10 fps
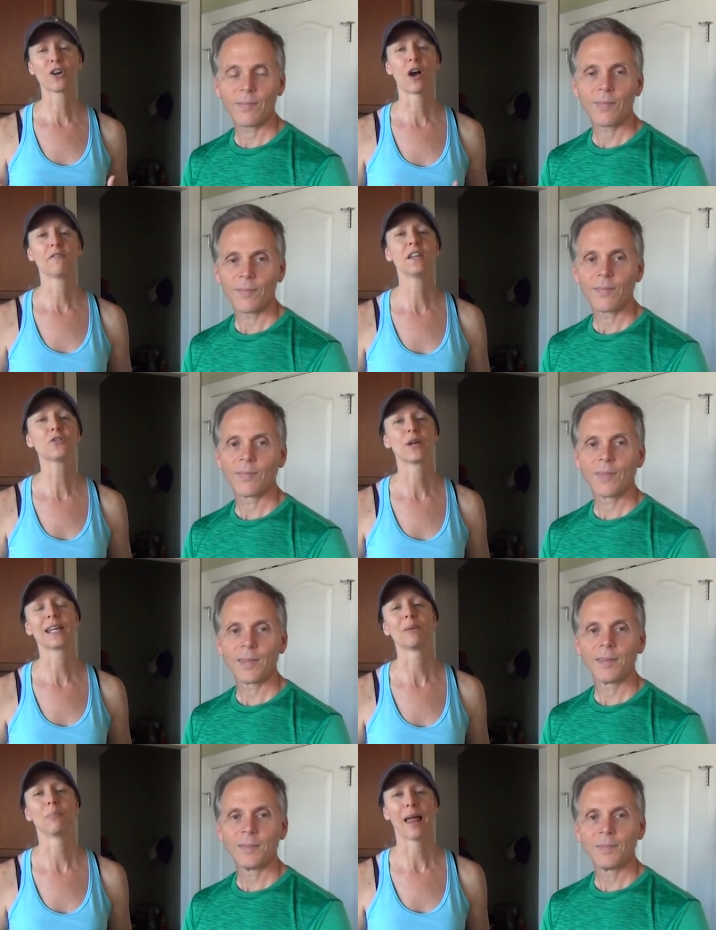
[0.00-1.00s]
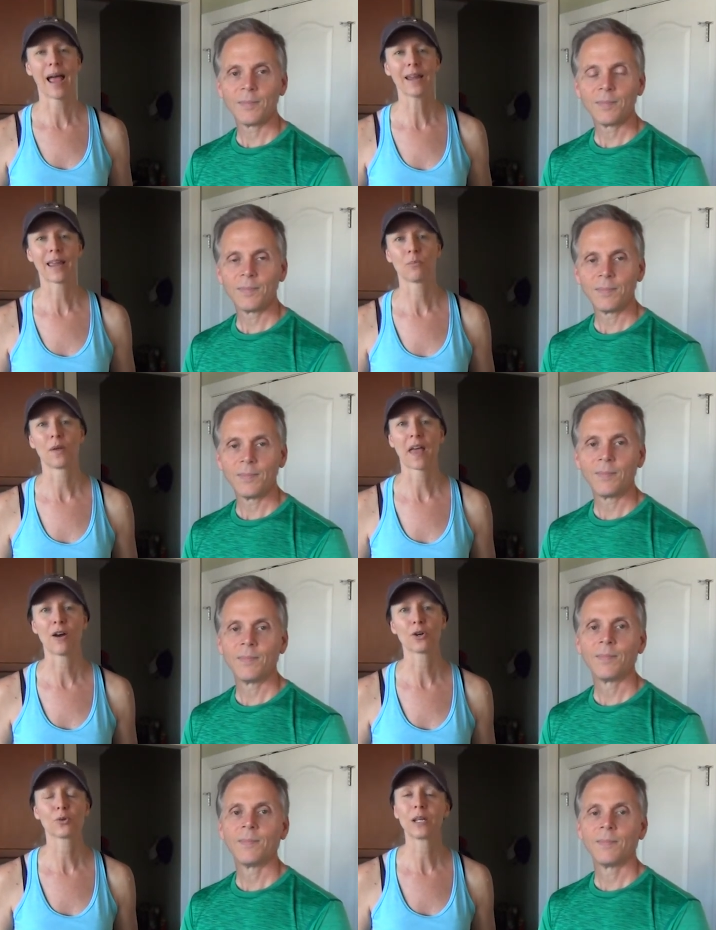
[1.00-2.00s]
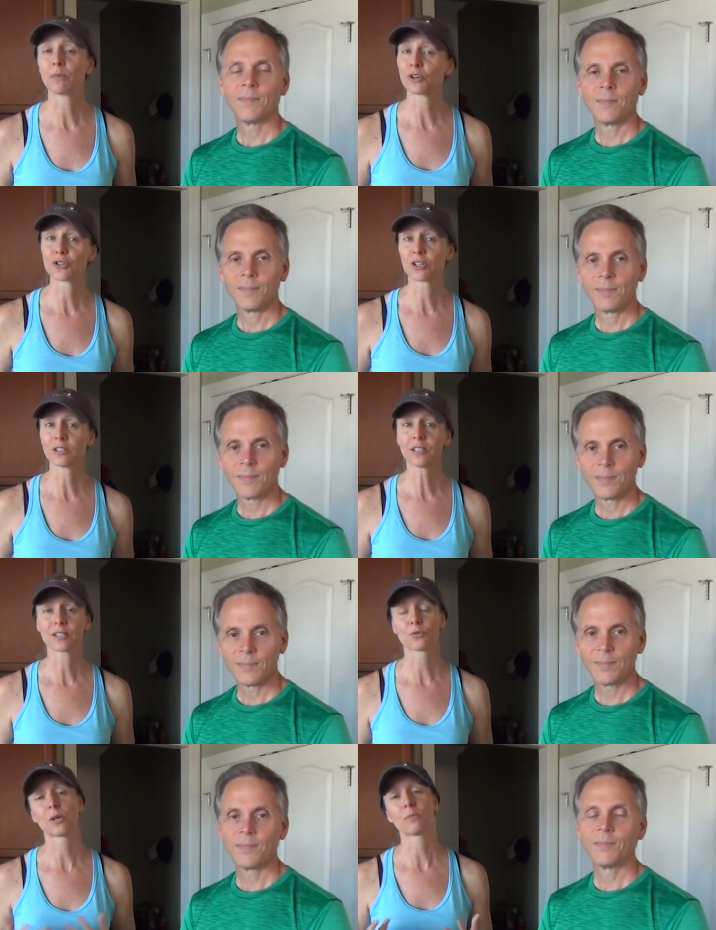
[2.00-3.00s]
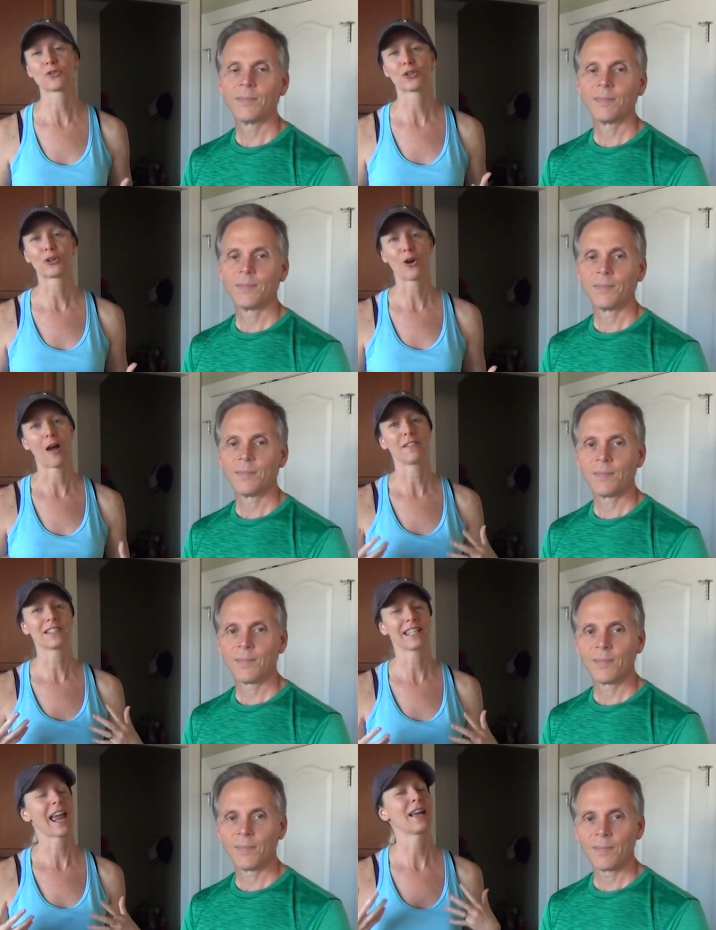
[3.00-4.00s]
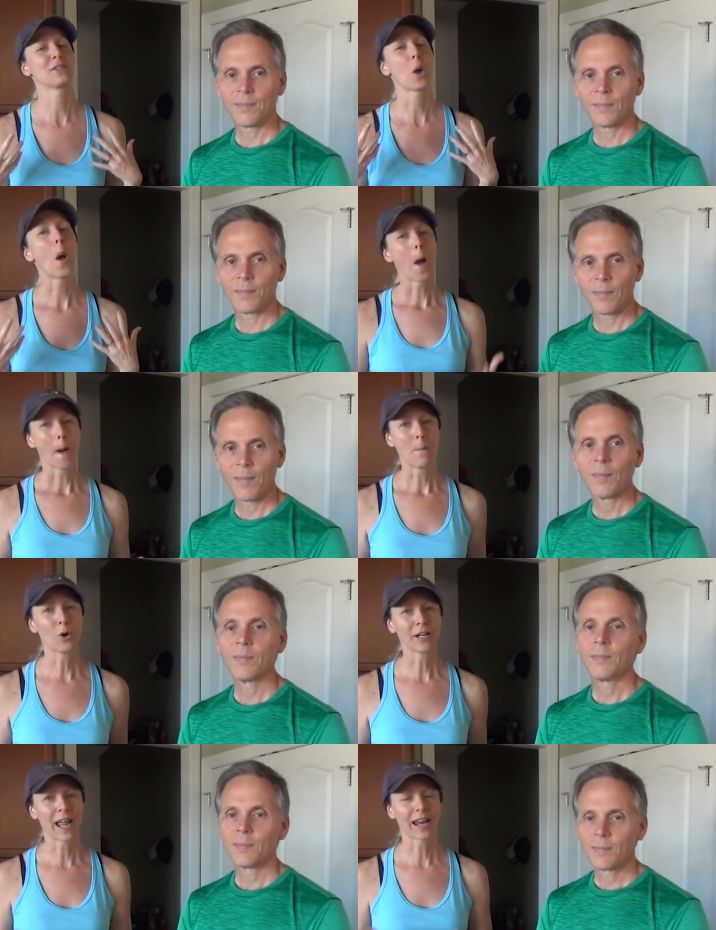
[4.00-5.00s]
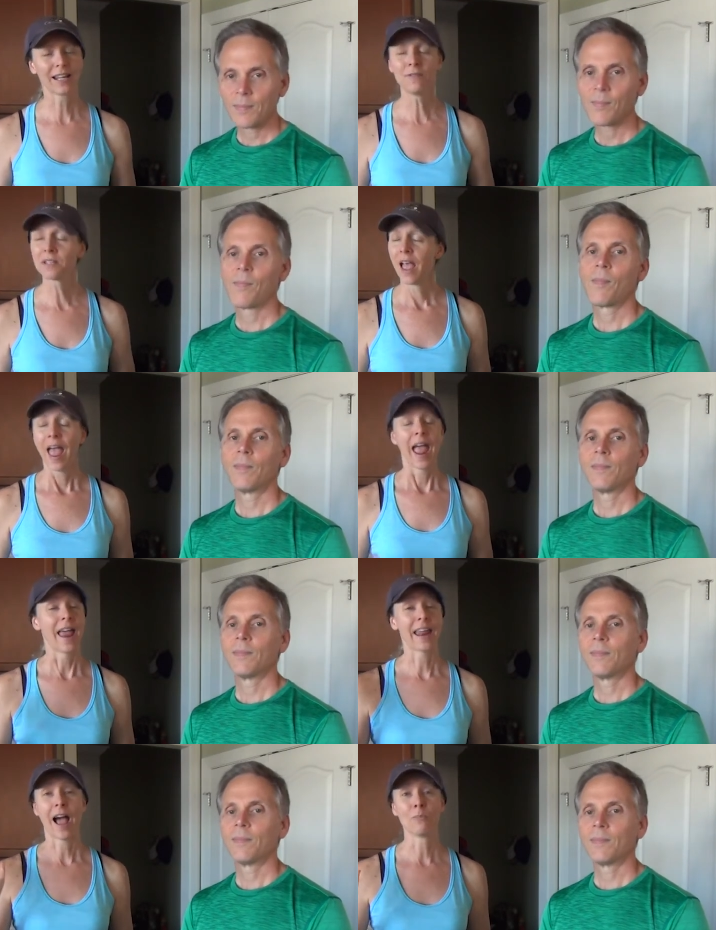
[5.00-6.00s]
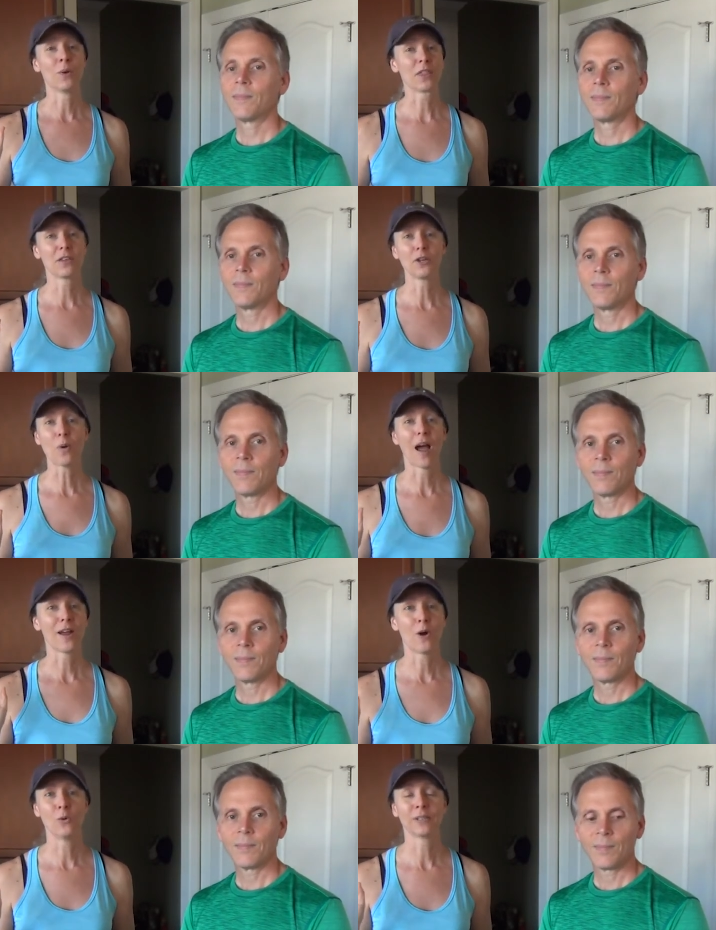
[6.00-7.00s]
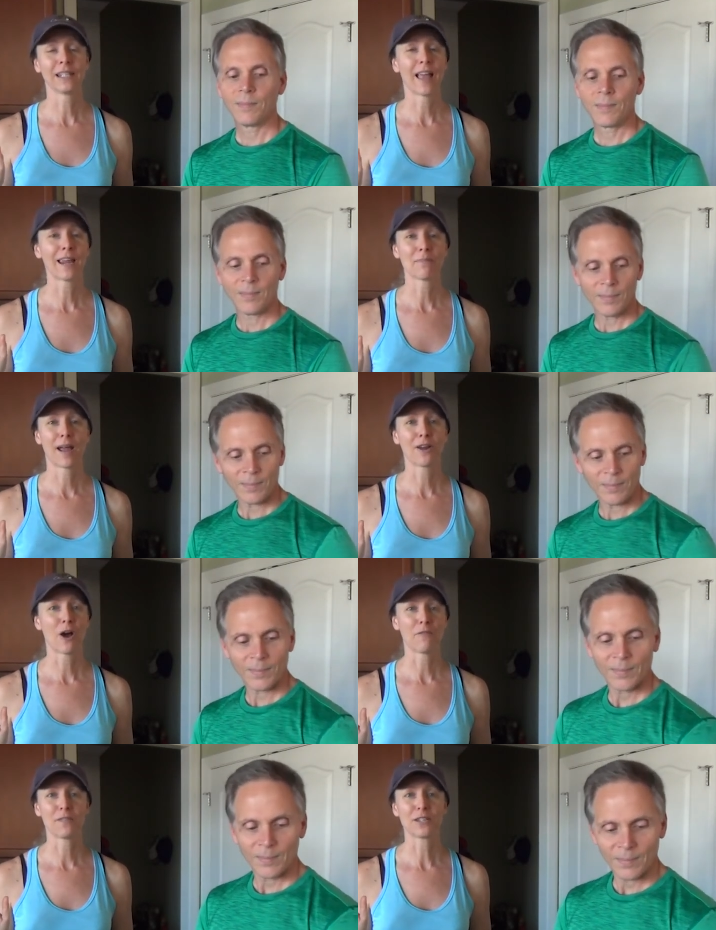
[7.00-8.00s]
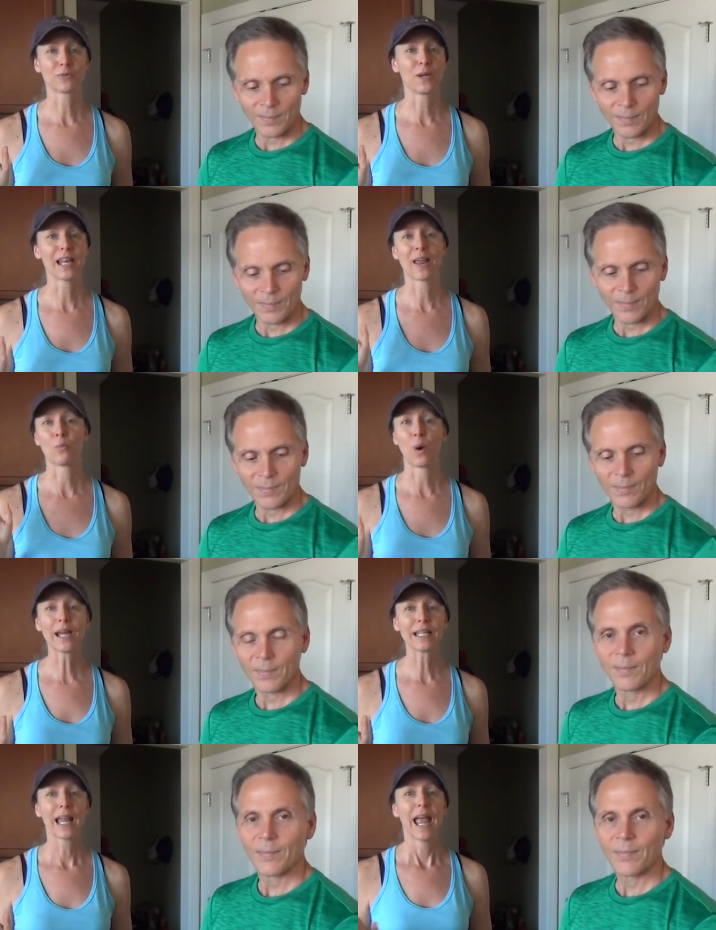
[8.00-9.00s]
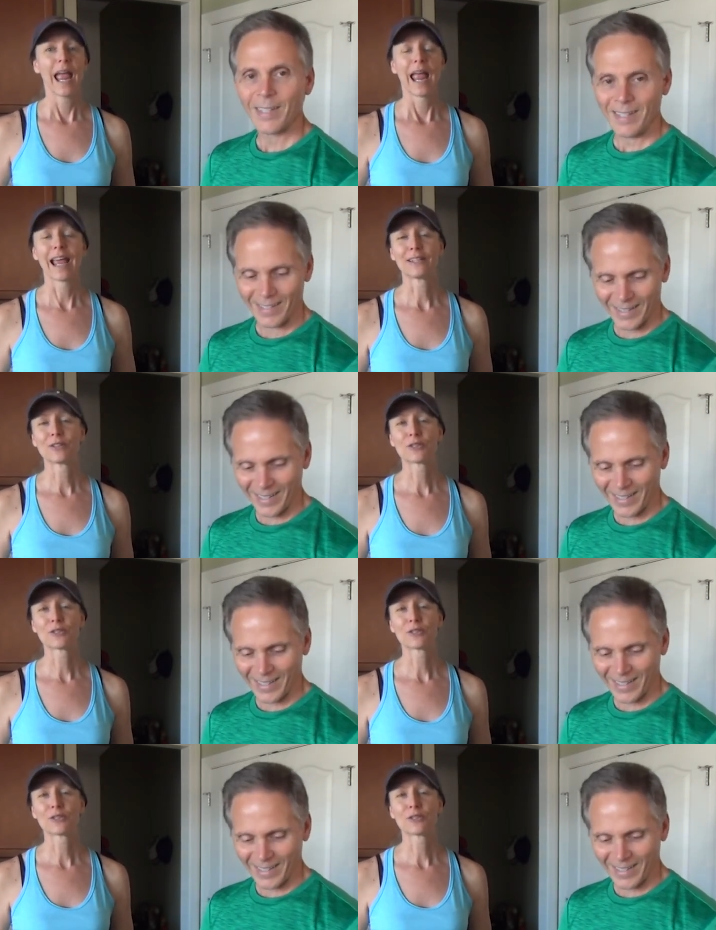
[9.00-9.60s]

Speaker 1: coffee, drink it black and without cream or sugar because cream or sugar obviously adds more negatives. And I'm with you. I only like my coffee sweet and white, and